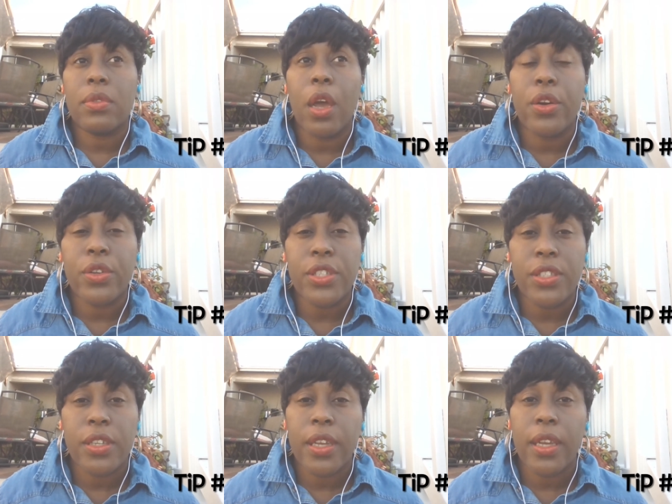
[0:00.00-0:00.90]

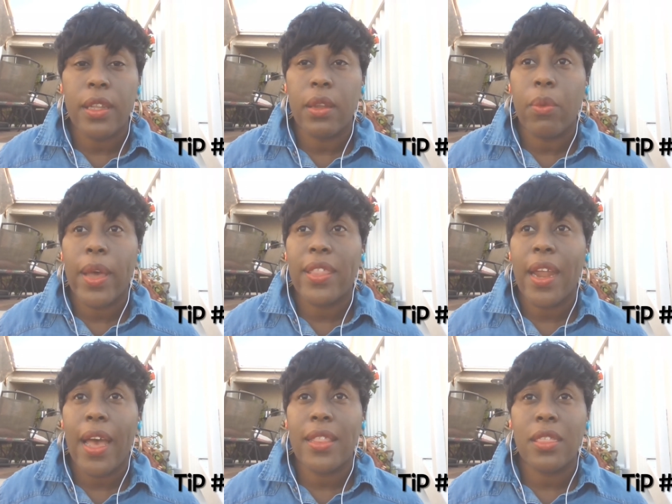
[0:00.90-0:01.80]
understood it and the way that
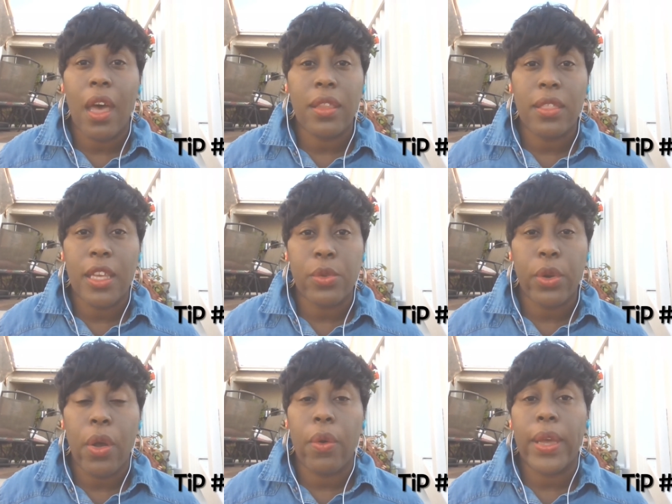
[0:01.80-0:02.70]
I thought that things were
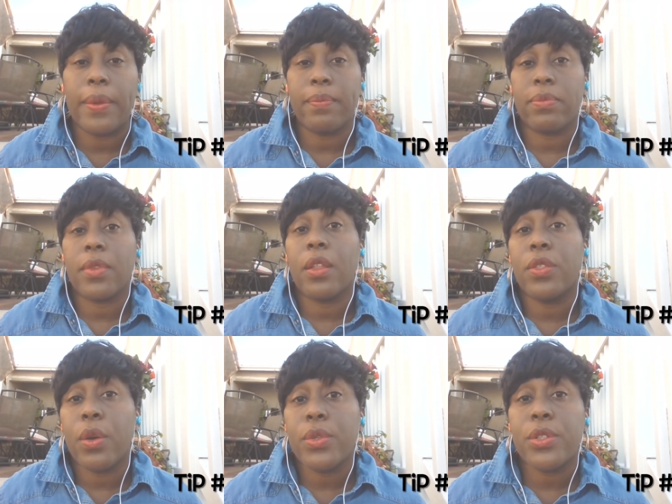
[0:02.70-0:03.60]
going,
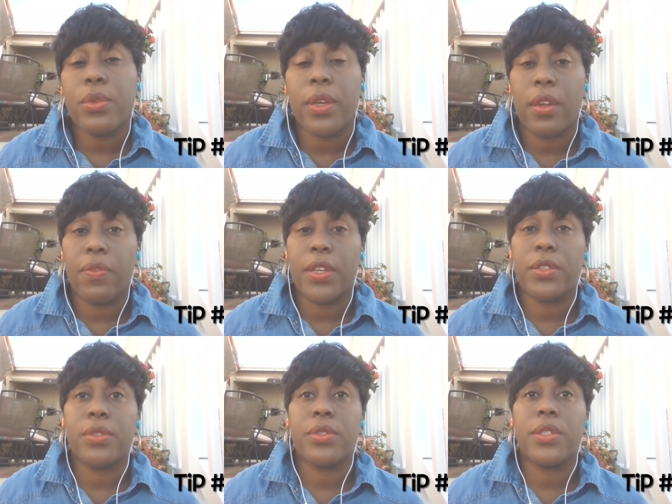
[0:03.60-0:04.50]
those two
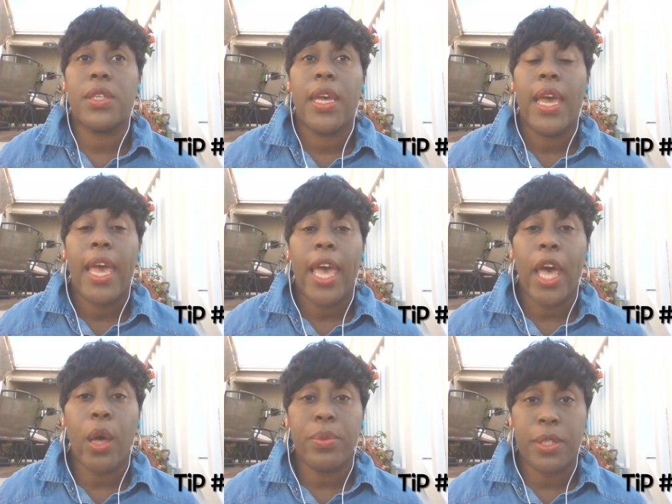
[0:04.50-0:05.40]
individuals
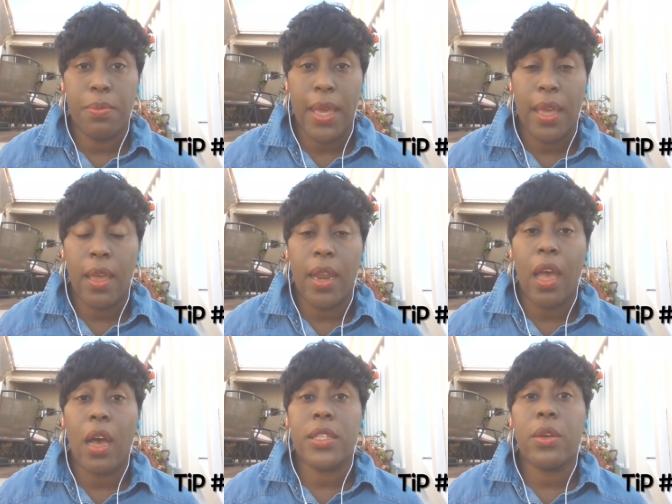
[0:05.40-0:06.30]
helped me. And they
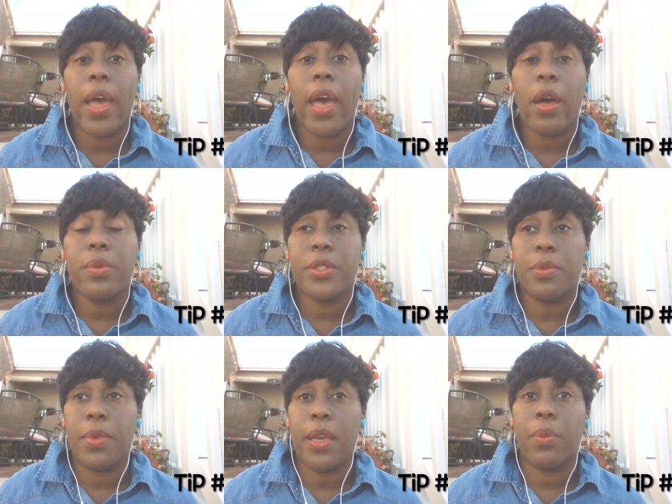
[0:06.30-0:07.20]
also helped
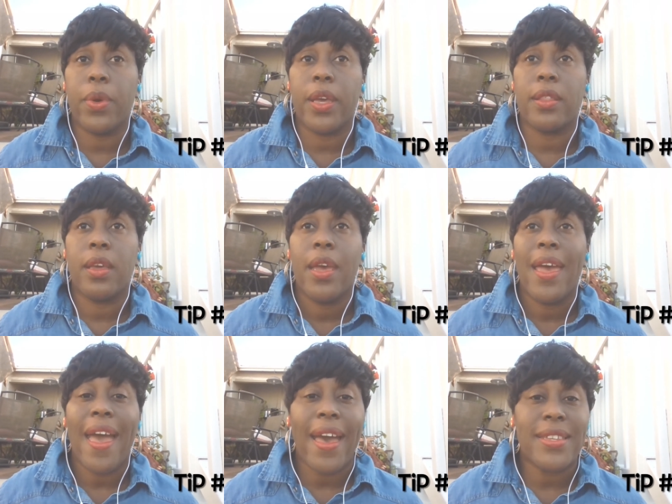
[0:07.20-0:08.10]
me with
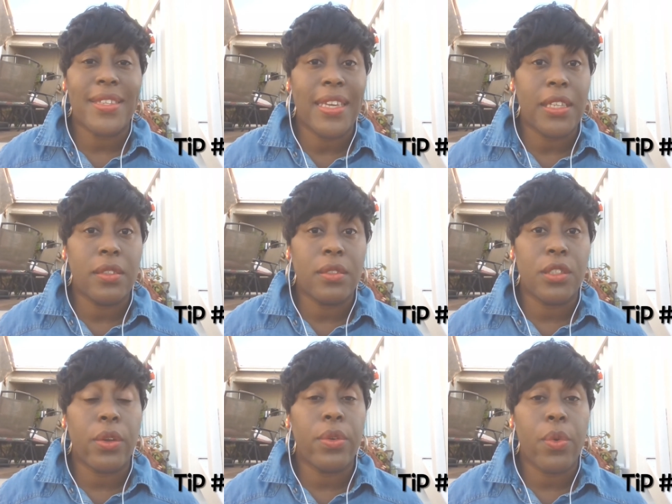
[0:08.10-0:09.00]
asking
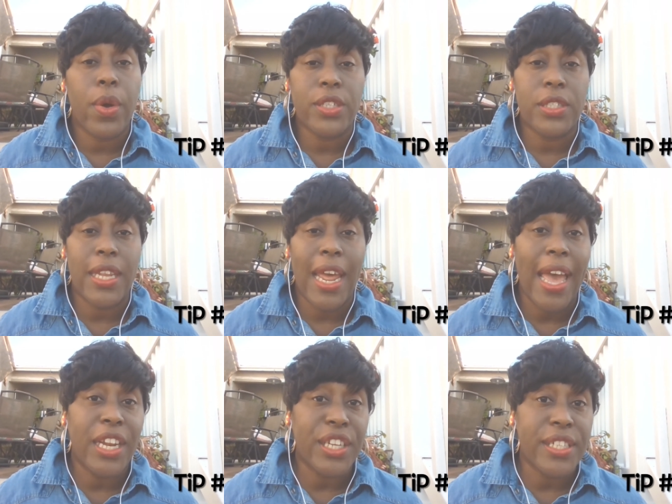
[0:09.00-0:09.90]
certain questions that I
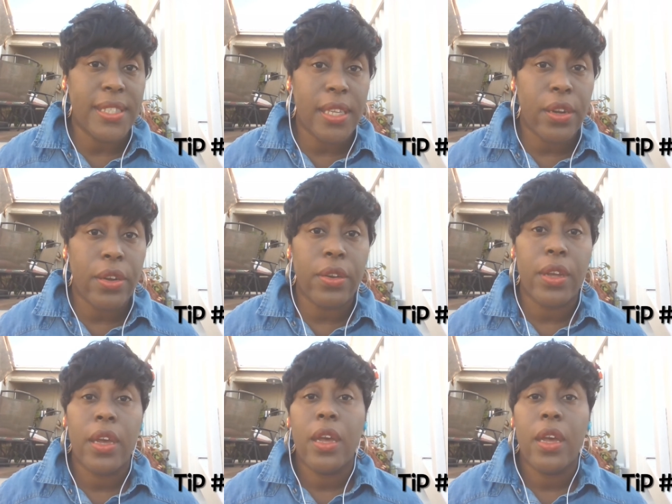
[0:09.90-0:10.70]
hadn't considered,